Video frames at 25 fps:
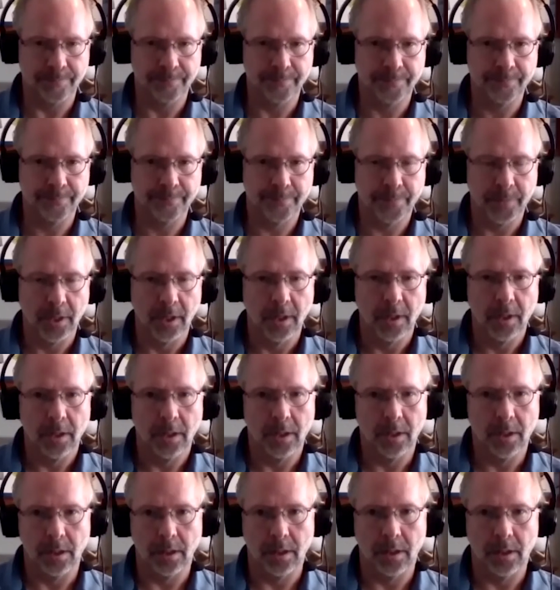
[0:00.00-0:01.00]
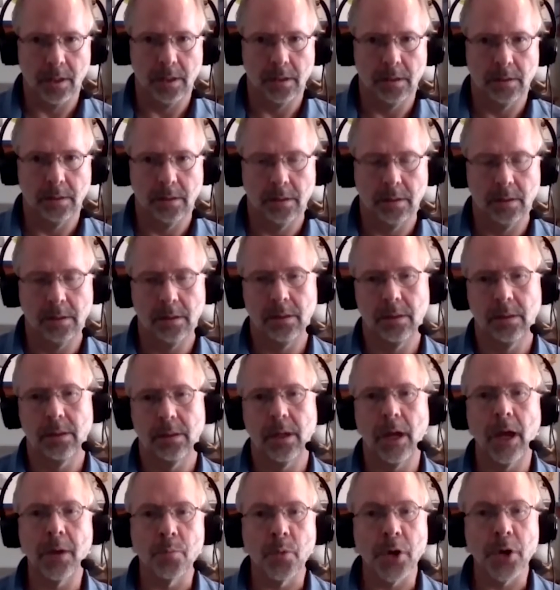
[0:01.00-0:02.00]
Mm-hmm. Okay. Uh, uh,
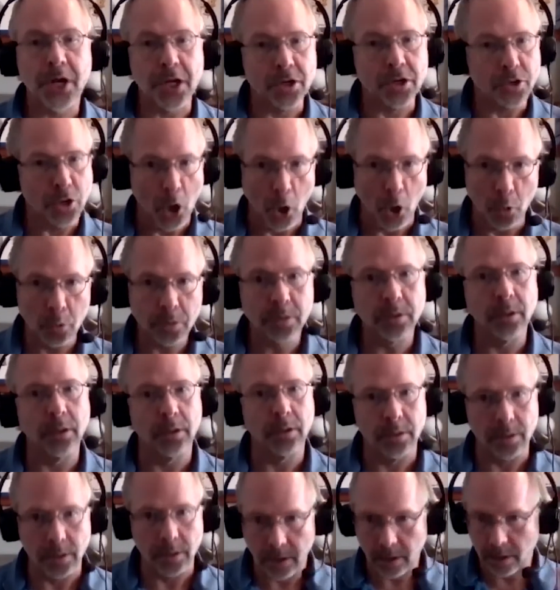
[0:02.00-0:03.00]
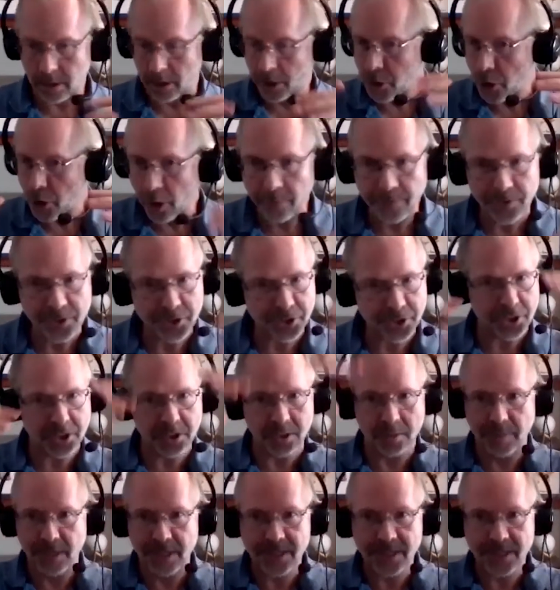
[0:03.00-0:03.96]
and we can note that the nervous system